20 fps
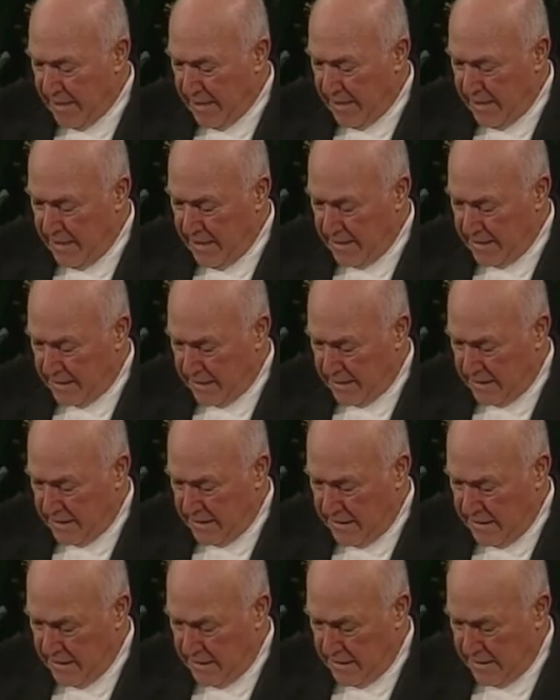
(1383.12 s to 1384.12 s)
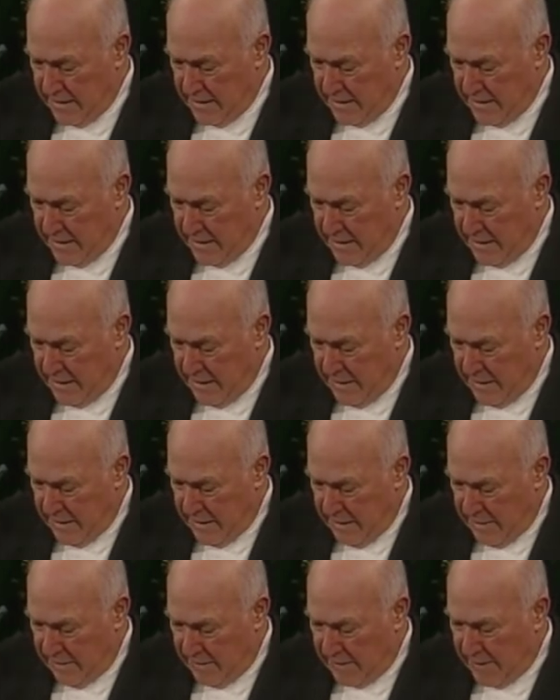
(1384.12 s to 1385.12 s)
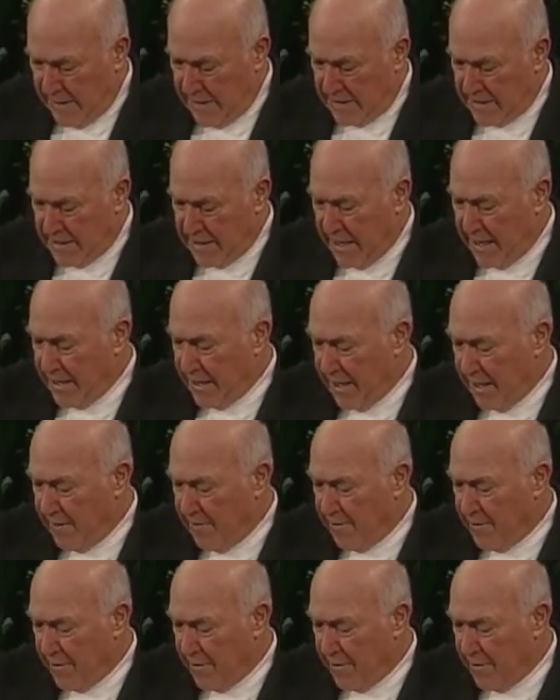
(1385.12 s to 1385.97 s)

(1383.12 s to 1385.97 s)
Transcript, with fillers: he isn't. For he said that if